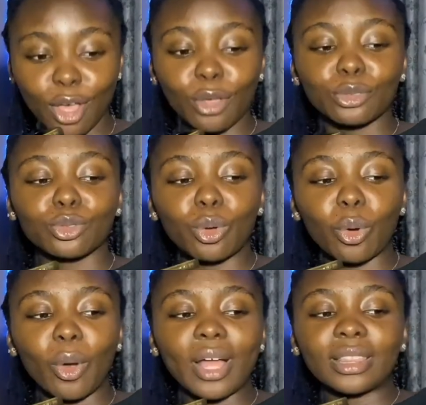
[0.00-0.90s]

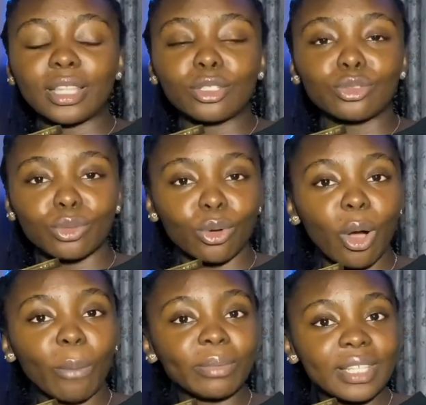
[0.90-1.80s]
So the two
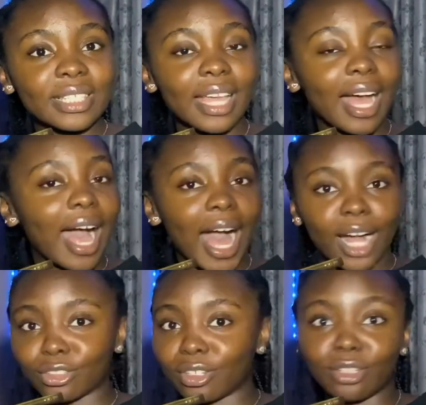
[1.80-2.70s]
companies
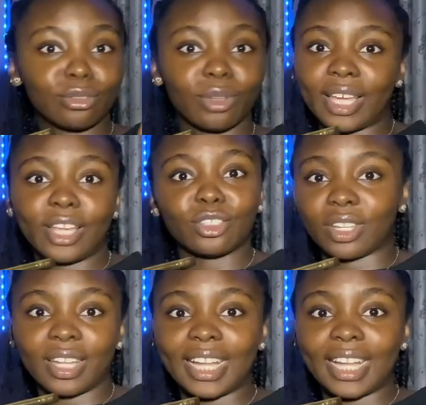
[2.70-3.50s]
actually do not like each other.